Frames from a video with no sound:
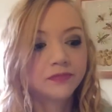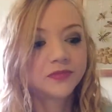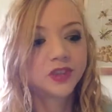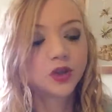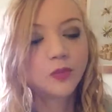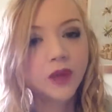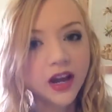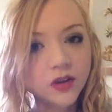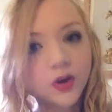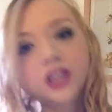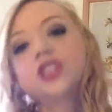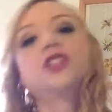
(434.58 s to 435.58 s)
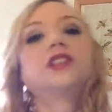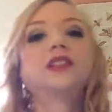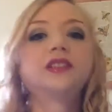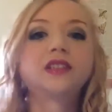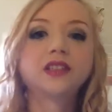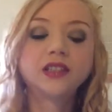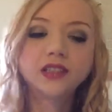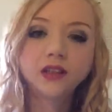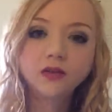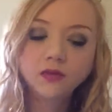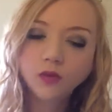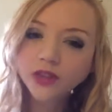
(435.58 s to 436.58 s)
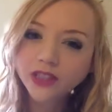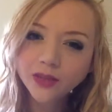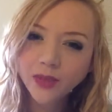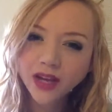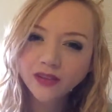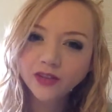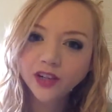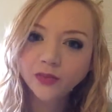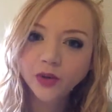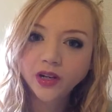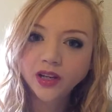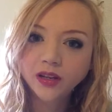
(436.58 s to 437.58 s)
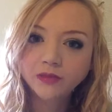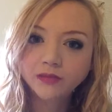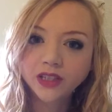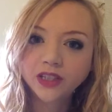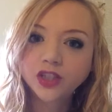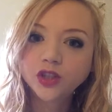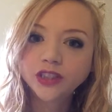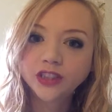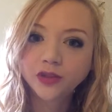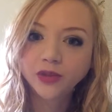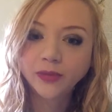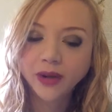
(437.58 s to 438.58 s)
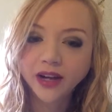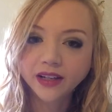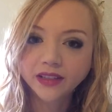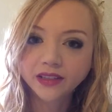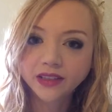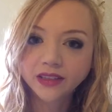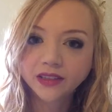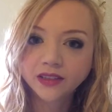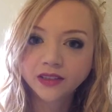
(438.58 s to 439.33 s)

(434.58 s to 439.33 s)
So my question is what's the benefit of putting them into these three buckets?